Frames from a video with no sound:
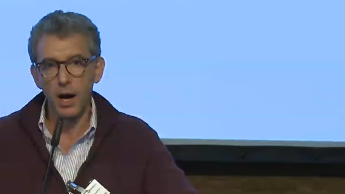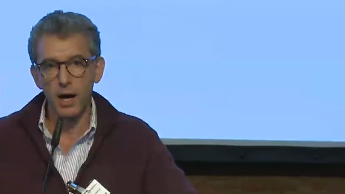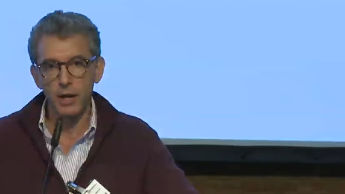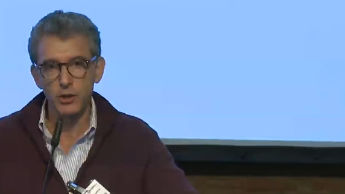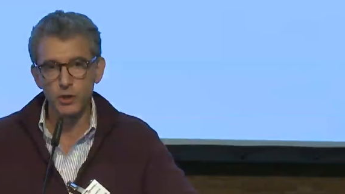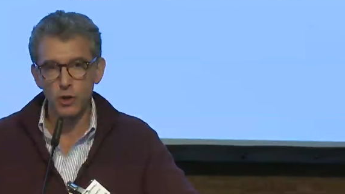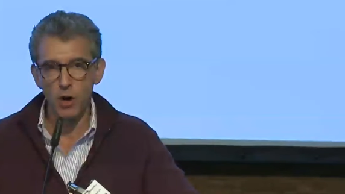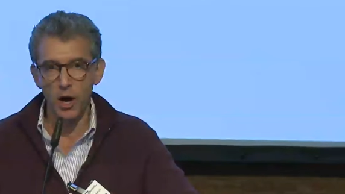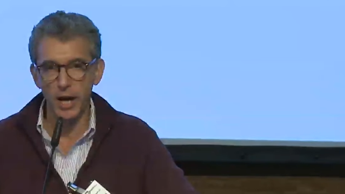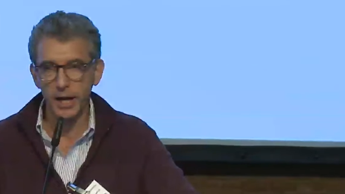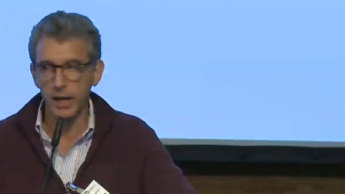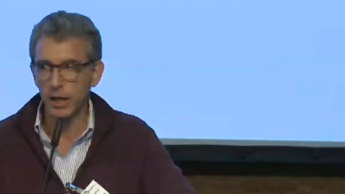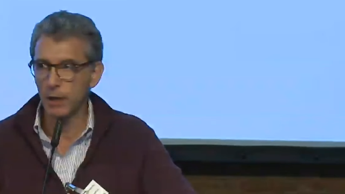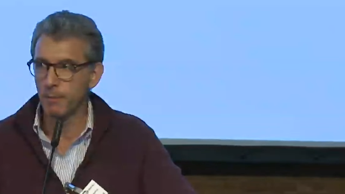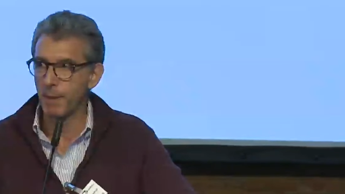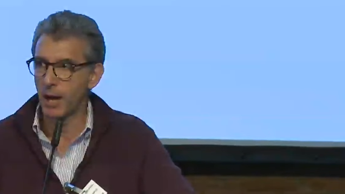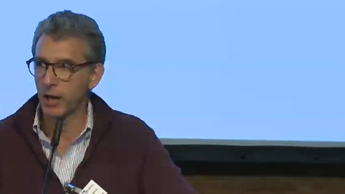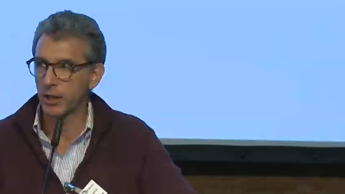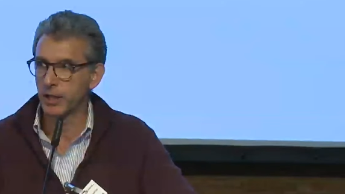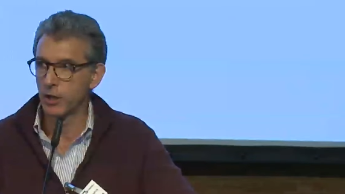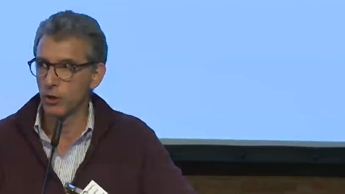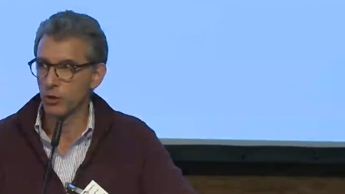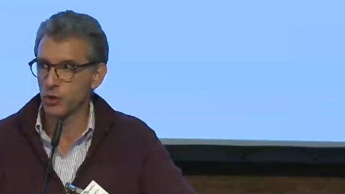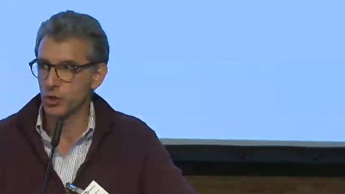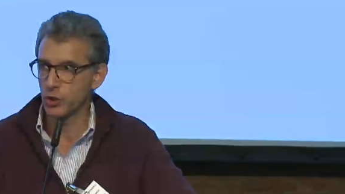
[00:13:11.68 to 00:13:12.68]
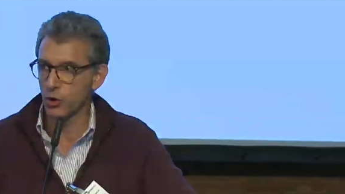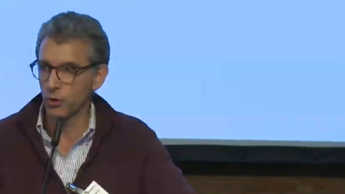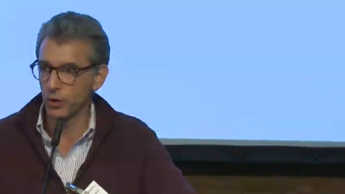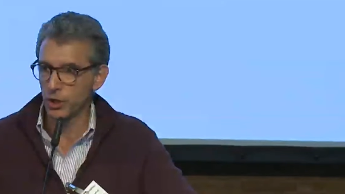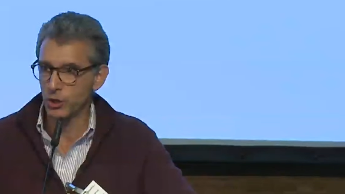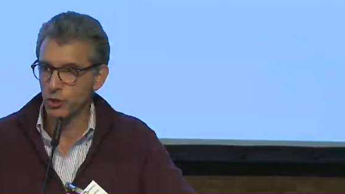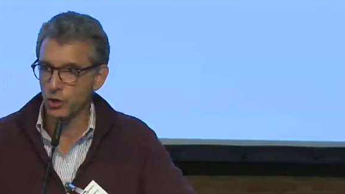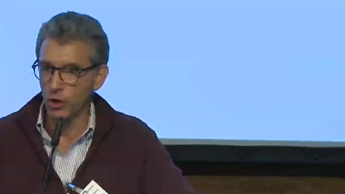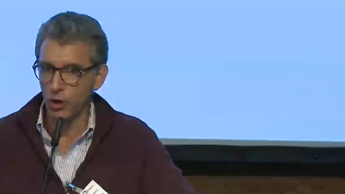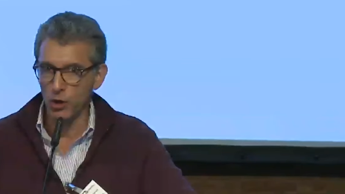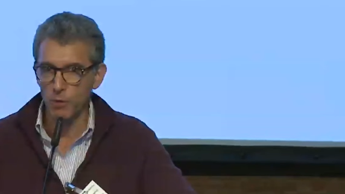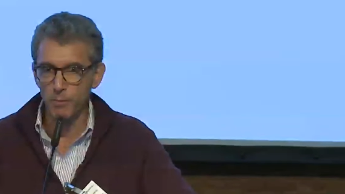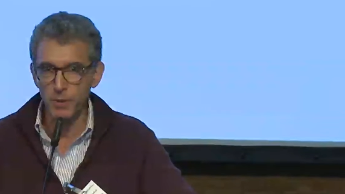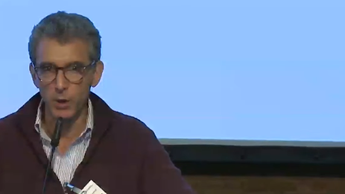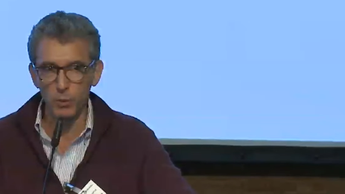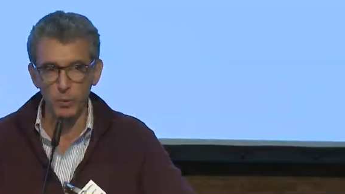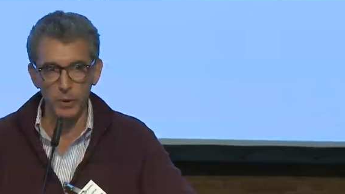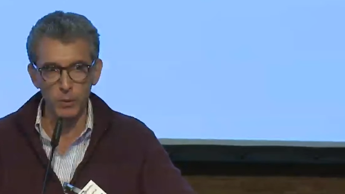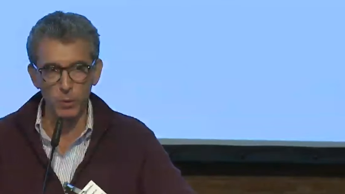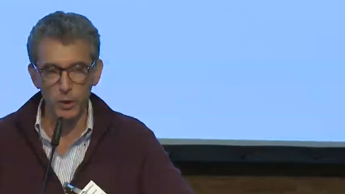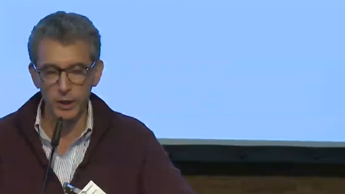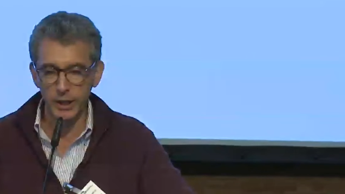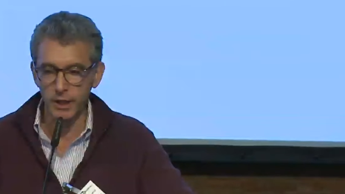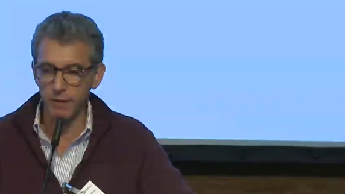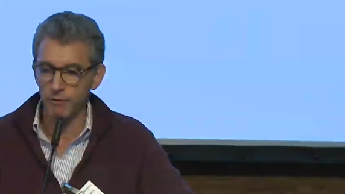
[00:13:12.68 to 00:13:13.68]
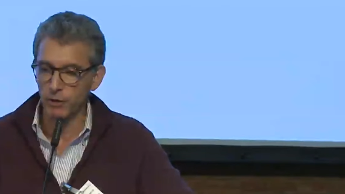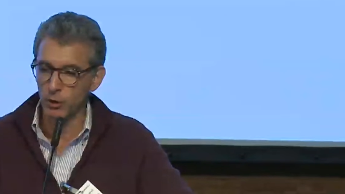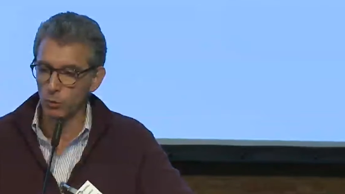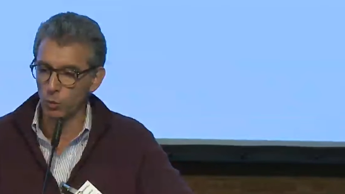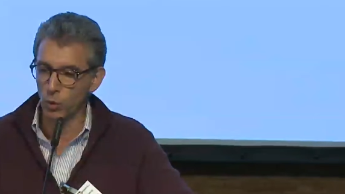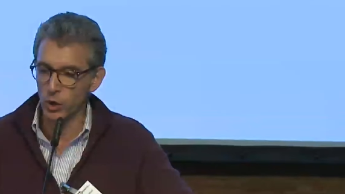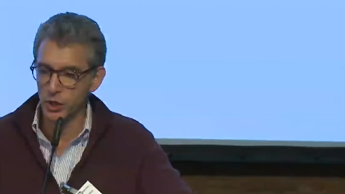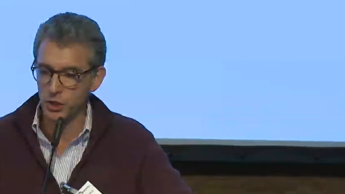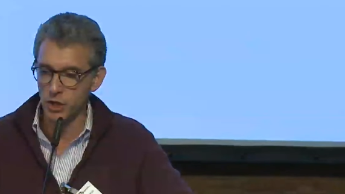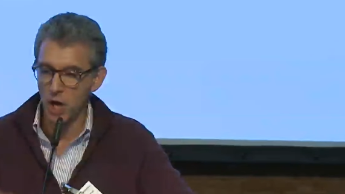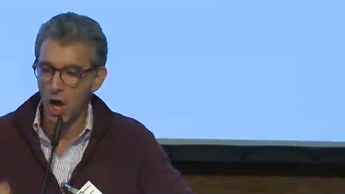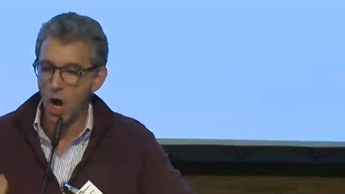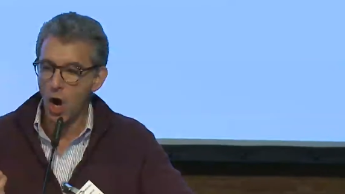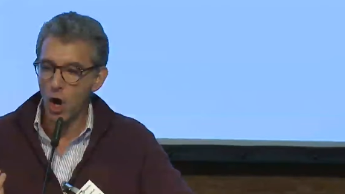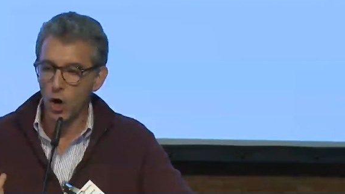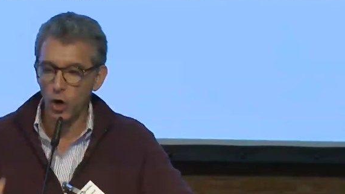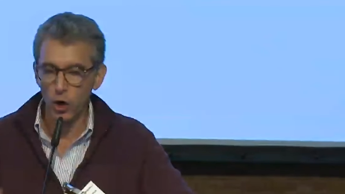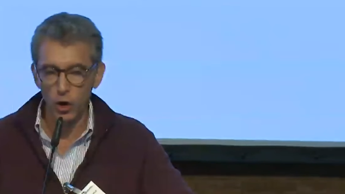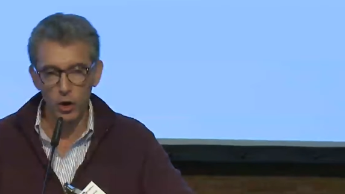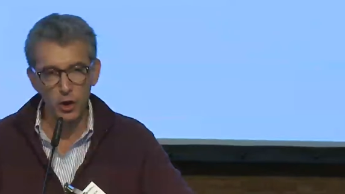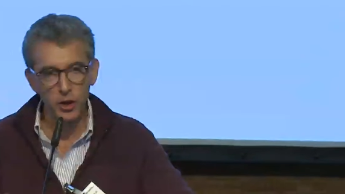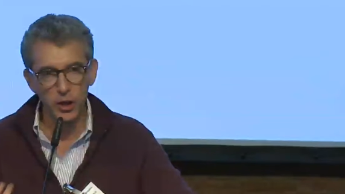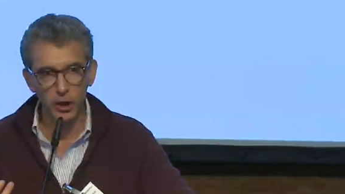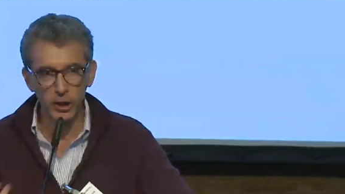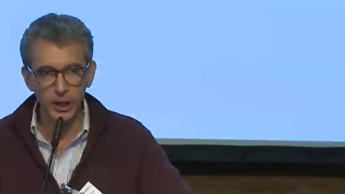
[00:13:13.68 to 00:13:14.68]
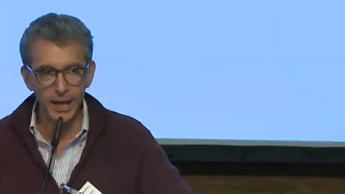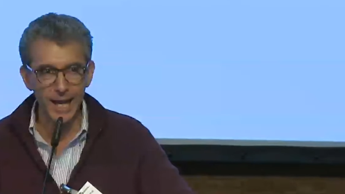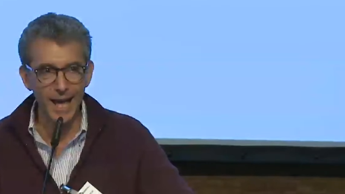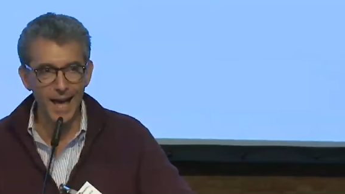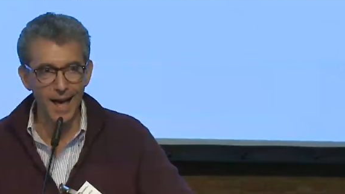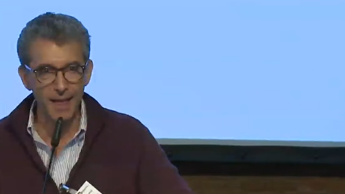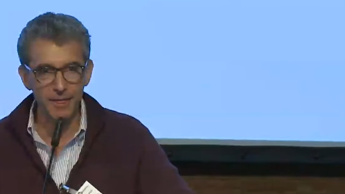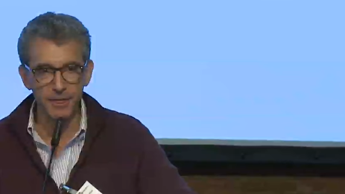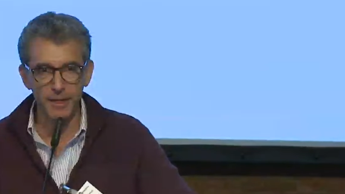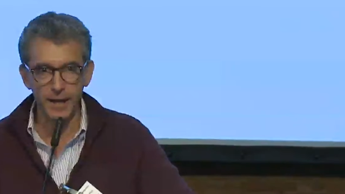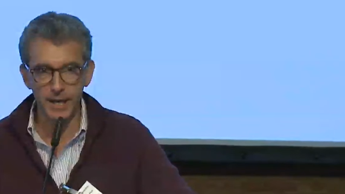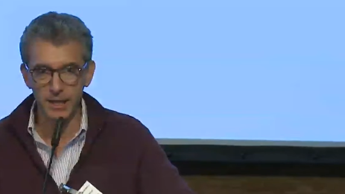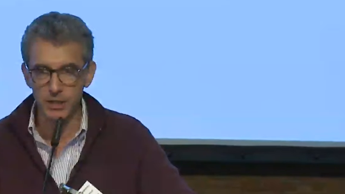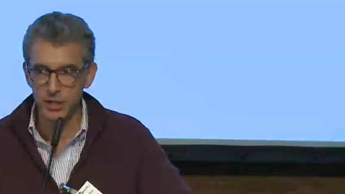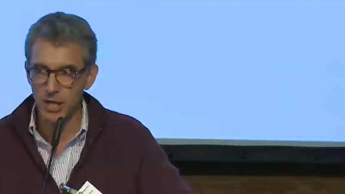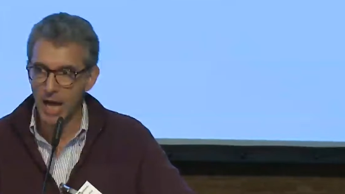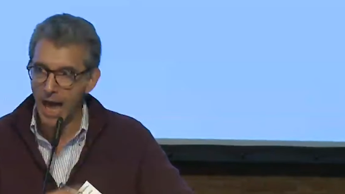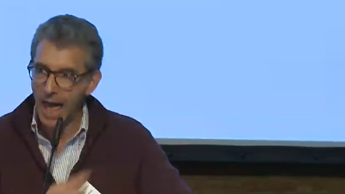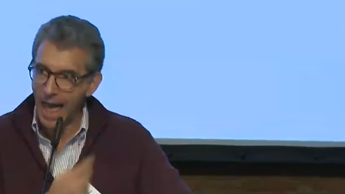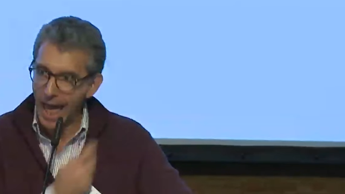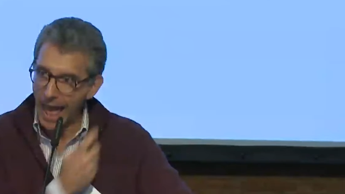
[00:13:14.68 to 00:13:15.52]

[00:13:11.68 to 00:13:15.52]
talking about here. So the term that we were given was earthly ethics.